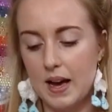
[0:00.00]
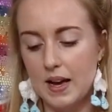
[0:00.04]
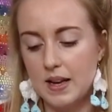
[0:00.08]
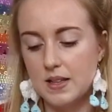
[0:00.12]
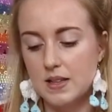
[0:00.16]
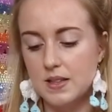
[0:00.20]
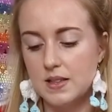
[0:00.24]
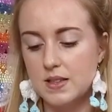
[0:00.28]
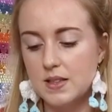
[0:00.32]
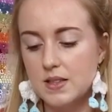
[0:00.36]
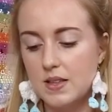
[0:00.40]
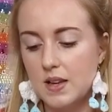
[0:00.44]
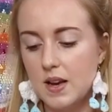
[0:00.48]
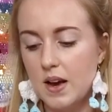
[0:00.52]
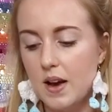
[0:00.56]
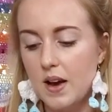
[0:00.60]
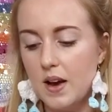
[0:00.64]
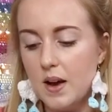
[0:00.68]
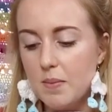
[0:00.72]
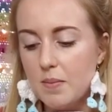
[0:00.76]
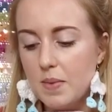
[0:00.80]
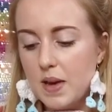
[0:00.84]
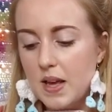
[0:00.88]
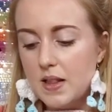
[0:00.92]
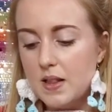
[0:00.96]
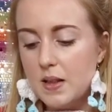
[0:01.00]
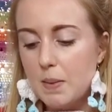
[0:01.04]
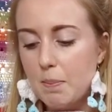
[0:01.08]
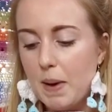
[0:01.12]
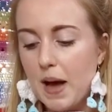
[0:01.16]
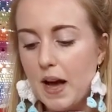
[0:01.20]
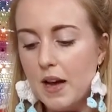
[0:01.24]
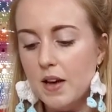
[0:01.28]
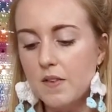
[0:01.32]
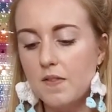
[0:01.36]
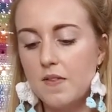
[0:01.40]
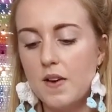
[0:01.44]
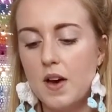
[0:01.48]
and um, in the
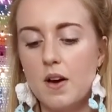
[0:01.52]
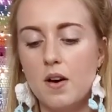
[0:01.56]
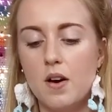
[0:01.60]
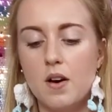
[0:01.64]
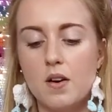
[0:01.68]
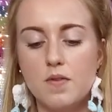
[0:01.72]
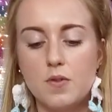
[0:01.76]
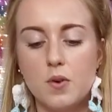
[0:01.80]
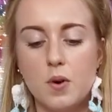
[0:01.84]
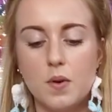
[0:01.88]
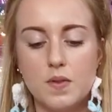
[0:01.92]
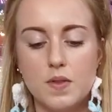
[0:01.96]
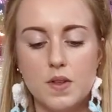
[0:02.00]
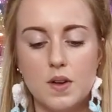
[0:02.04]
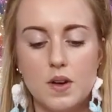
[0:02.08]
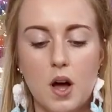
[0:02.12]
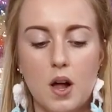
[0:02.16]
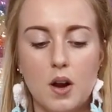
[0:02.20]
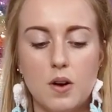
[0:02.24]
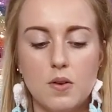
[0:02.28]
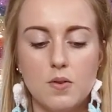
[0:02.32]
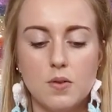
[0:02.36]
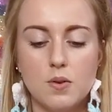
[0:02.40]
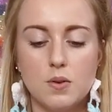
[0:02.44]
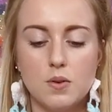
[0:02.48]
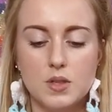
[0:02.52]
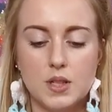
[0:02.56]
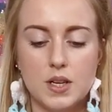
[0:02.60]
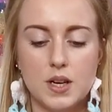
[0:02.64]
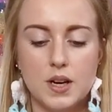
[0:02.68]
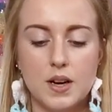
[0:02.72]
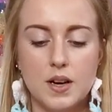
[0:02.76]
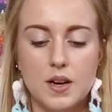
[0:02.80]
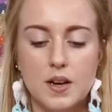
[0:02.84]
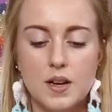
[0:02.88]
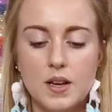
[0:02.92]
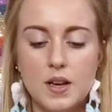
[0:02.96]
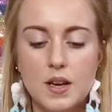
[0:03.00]
back of here I've got the colour
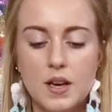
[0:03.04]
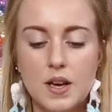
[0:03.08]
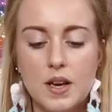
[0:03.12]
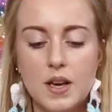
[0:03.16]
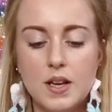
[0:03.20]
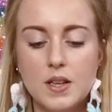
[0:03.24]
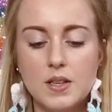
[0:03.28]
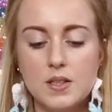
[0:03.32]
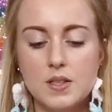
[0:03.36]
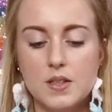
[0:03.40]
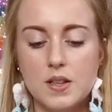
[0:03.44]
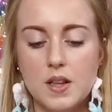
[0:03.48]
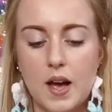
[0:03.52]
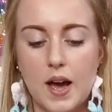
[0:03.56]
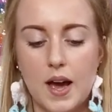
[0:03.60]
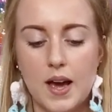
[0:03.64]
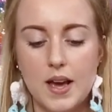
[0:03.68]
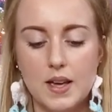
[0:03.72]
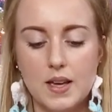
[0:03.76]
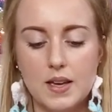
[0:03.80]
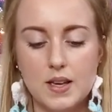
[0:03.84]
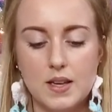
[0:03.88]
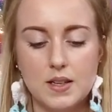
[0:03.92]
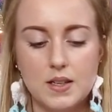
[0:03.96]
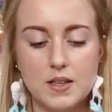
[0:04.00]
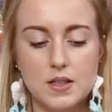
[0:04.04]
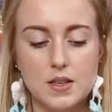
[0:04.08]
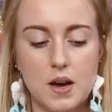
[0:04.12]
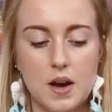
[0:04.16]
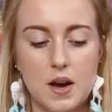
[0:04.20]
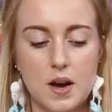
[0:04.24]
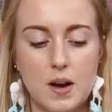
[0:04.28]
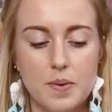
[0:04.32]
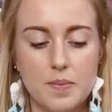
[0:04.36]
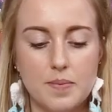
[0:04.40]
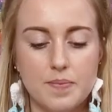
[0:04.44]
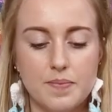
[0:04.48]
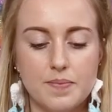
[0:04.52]
order so that I can
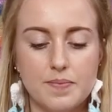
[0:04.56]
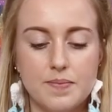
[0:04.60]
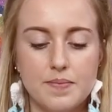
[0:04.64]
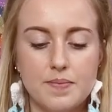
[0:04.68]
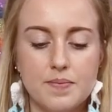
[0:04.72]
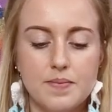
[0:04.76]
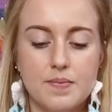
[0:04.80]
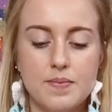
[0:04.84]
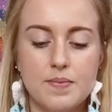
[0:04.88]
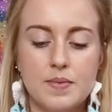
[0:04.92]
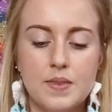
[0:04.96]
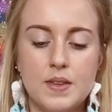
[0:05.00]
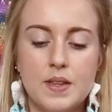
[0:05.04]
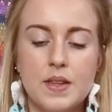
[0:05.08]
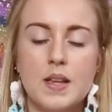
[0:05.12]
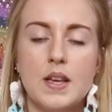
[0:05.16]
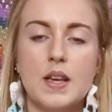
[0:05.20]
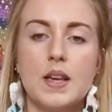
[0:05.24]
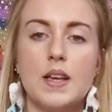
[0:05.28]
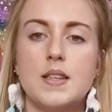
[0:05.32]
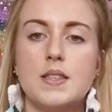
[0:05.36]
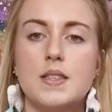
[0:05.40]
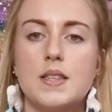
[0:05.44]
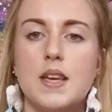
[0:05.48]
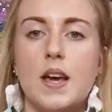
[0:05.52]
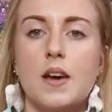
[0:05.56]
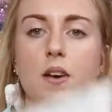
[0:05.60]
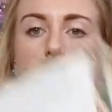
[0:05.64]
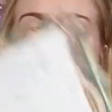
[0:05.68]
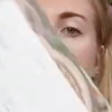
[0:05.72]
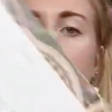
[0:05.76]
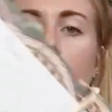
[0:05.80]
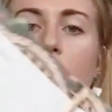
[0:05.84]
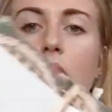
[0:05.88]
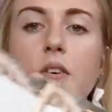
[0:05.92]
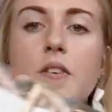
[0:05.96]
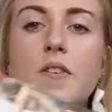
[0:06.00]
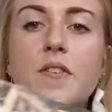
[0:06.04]
um, tick
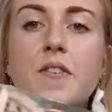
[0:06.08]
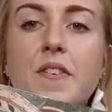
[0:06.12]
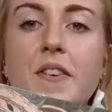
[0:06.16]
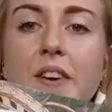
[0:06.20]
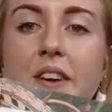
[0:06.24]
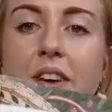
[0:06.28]
off